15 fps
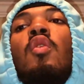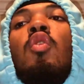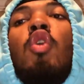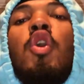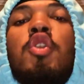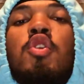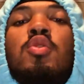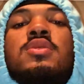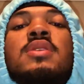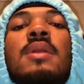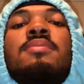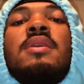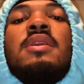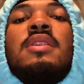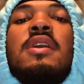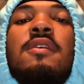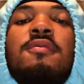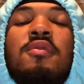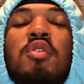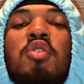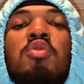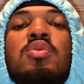or knew something
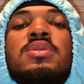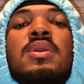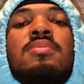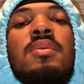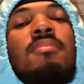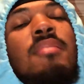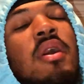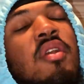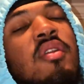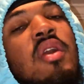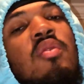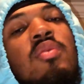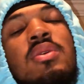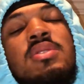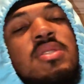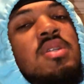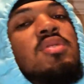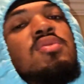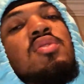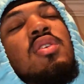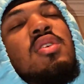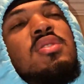different or knew something better, they wouldn't sell
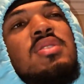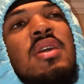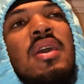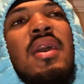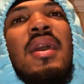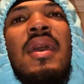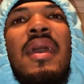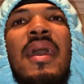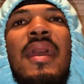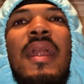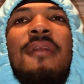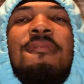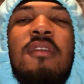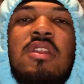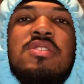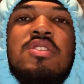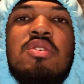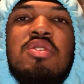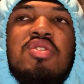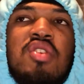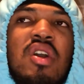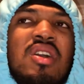drugs. And I feel as though
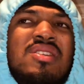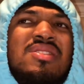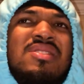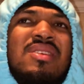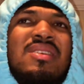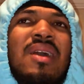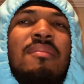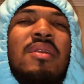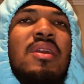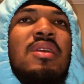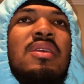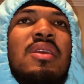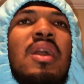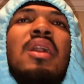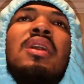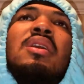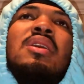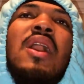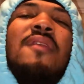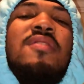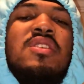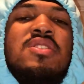I
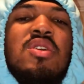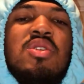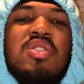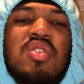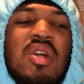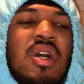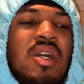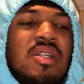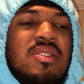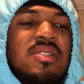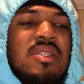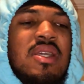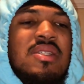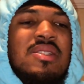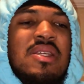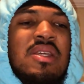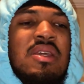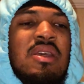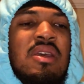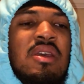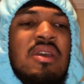feel as though drugs isn't